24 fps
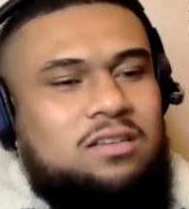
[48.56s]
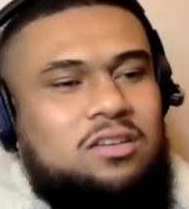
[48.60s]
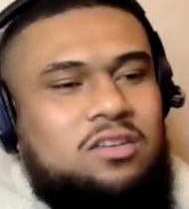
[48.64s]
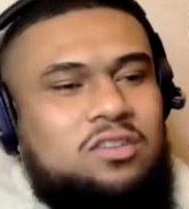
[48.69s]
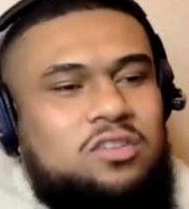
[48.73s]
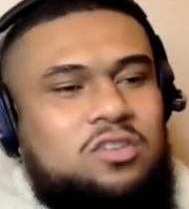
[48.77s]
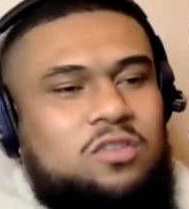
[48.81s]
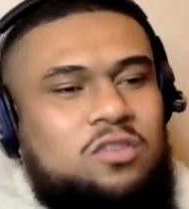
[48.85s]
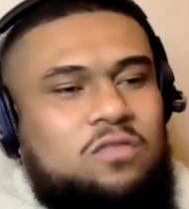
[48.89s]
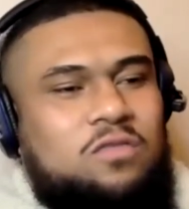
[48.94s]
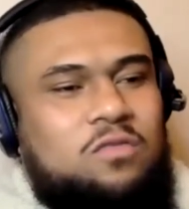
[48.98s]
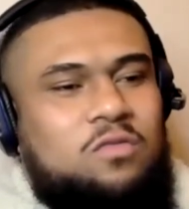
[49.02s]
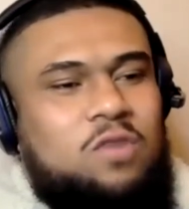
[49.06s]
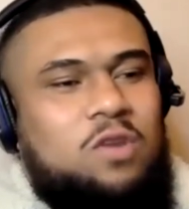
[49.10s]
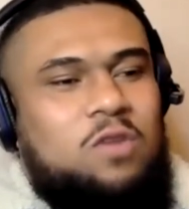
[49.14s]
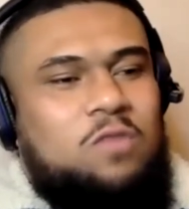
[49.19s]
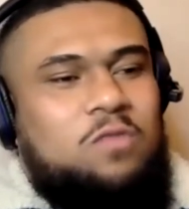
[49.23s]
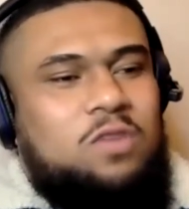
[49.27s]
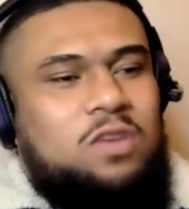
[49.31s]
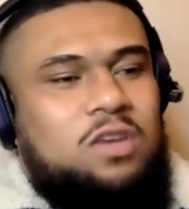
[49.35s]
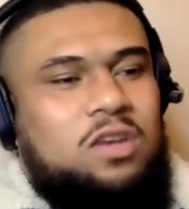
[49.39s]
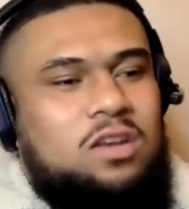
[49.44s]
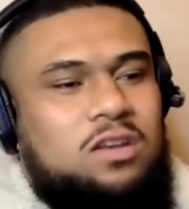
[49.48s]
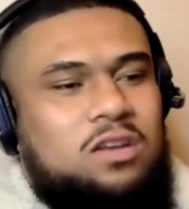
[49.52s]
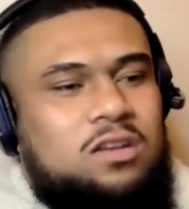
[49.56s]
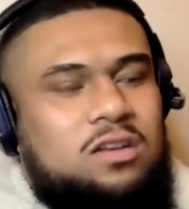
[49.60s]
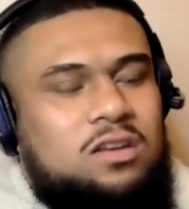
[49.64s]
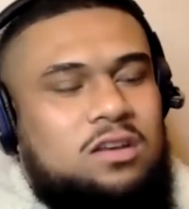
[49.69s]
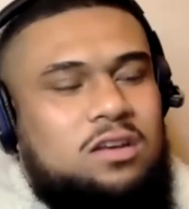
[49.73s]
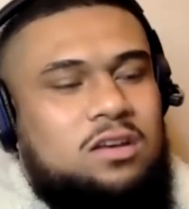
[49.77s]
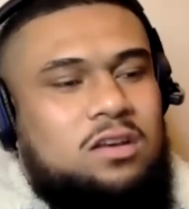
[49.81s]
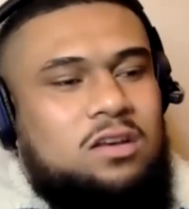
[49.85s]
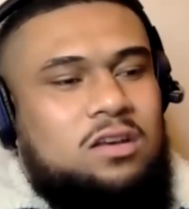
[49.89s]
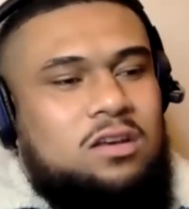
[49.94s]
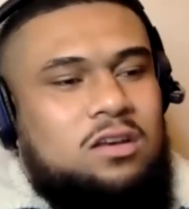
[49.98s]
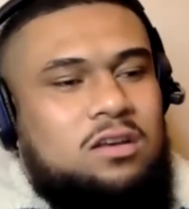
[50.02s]
overwhelming and
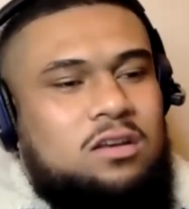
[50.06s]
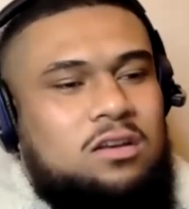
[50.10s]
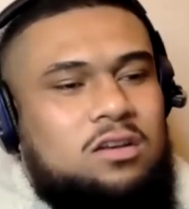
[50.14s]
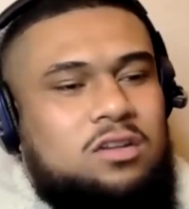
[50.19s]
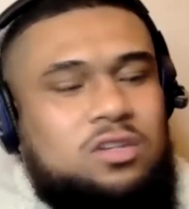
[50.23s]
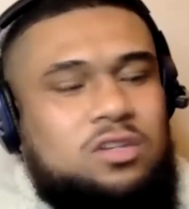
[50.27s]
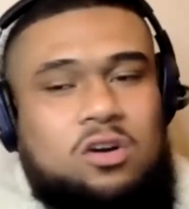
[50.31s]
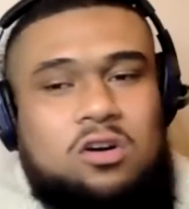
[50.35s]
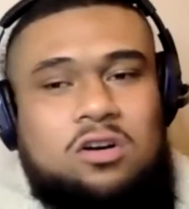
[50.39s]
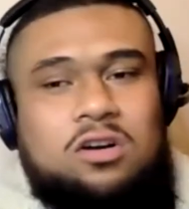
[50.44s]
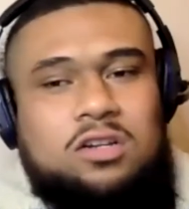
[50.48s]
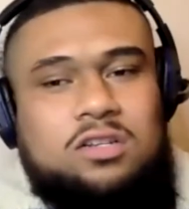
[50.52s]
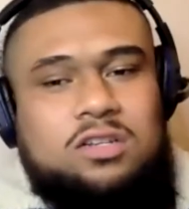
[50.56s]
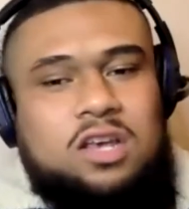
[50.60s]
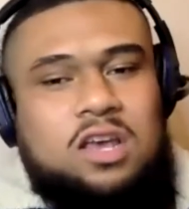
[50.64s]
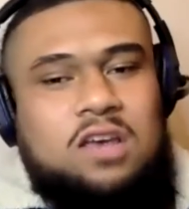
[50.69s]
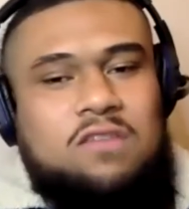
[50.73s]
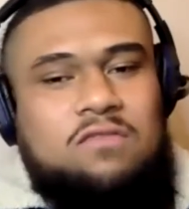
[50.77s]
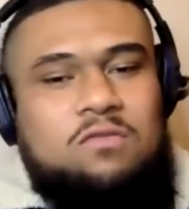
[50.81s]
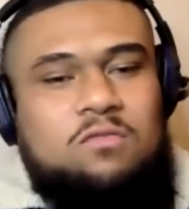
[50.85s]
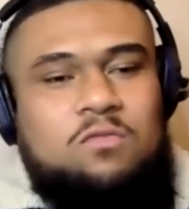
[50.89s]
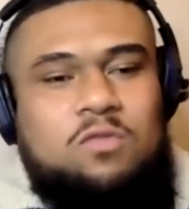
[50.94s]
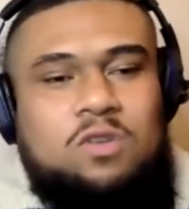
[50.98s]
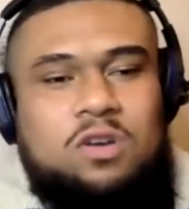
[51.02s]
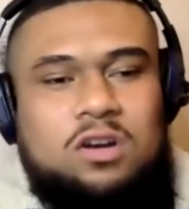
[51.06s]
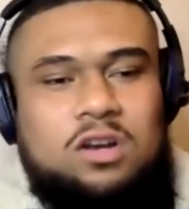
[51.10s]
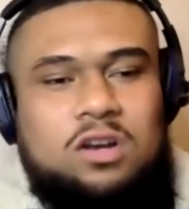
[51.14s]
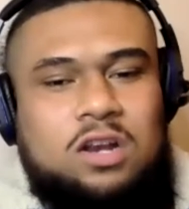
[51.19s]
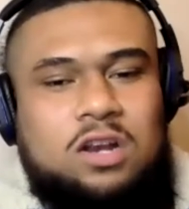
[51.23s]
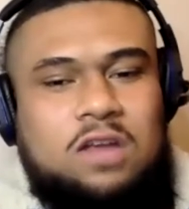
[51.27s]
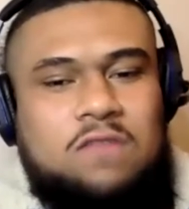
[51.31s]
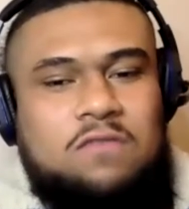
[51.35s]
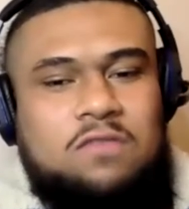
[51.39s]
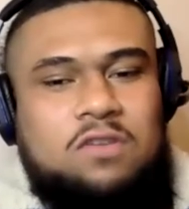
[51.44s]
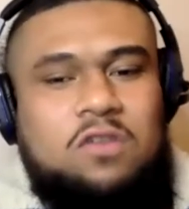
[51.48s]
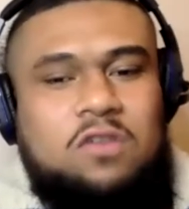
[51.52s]
it's an honor to have him on and
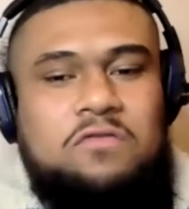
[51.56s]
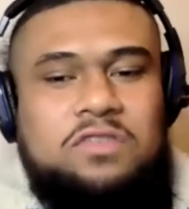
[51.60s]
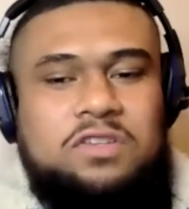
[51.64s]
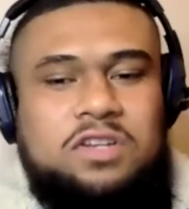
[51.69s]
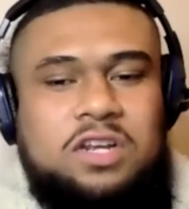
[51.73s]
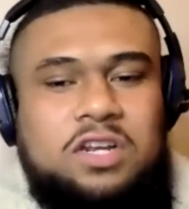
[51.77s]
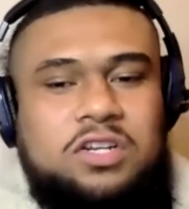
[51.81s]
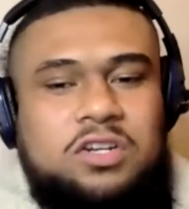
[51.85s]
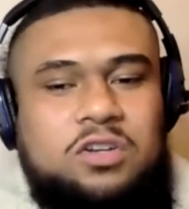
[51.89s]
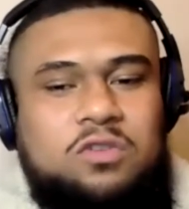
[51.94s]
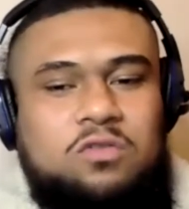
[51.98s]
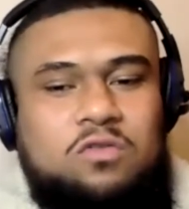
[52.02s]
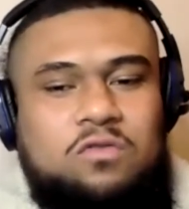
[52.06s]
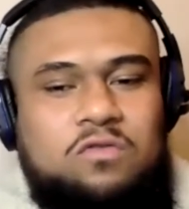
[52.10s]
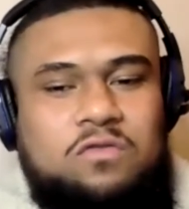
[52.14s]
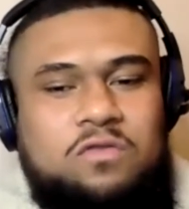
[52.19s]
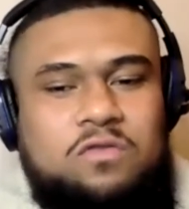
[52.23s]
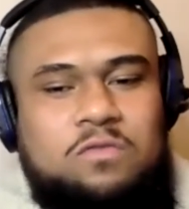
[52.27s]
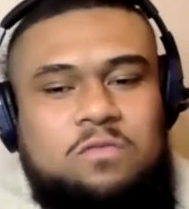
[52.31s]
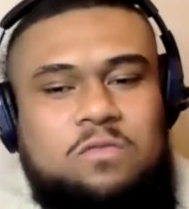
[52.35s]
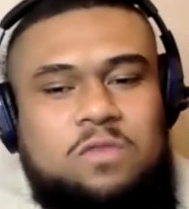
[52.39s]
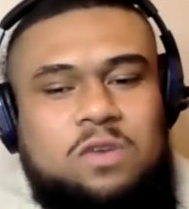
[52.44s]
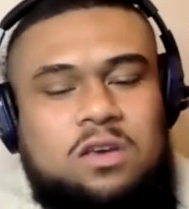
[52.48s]
have a conversation with him.